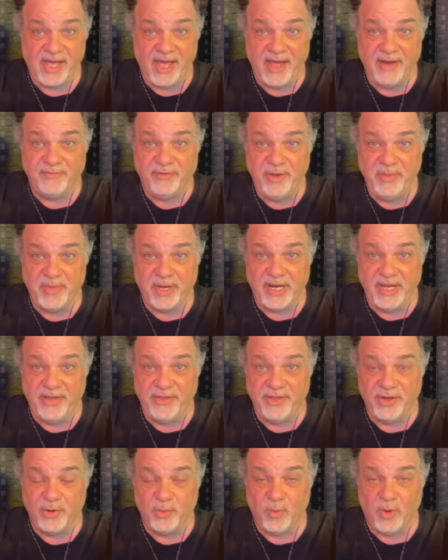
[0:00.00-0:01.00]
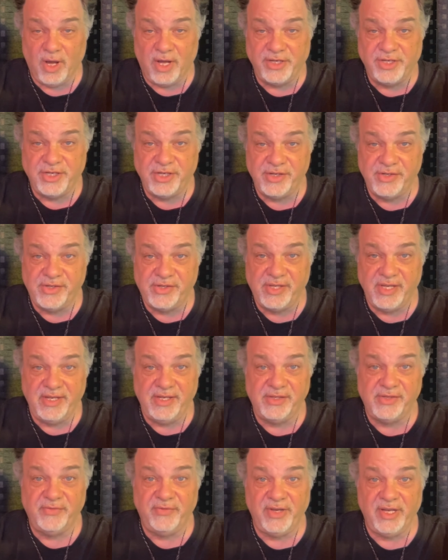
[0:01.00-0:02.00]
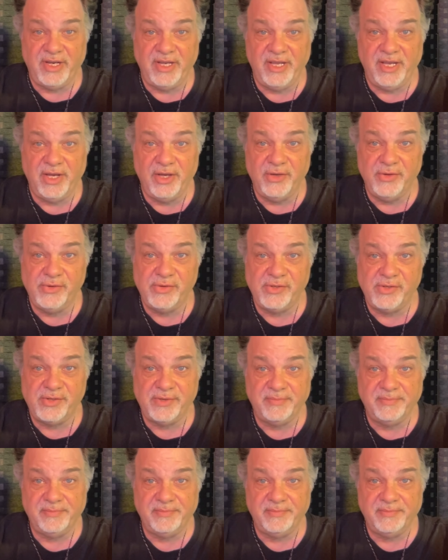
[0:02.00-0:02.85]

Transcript: everybody that watches these videos,